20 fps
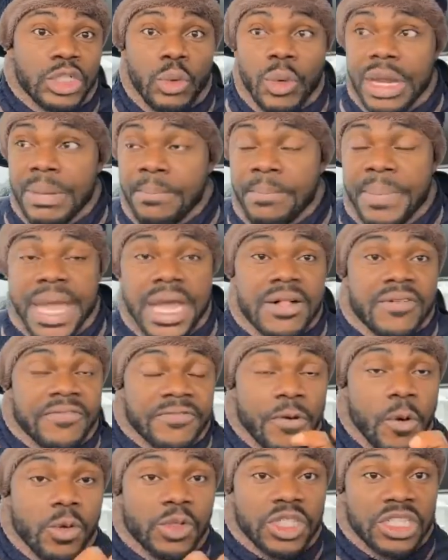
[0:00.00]
doing bail,
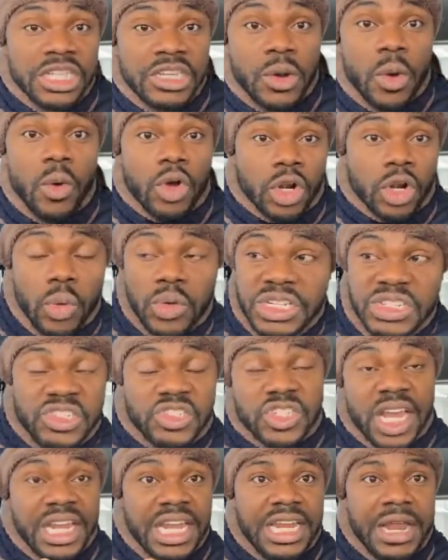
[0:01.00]
force,
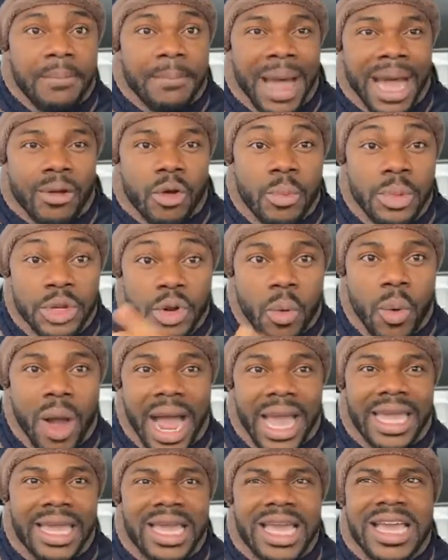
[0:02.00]
clothing, sending them back home. You know
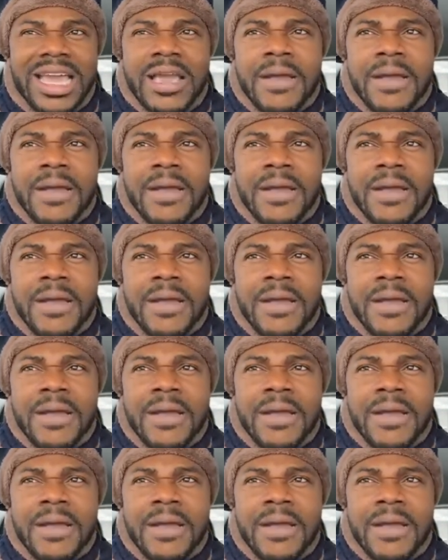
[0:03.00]
why?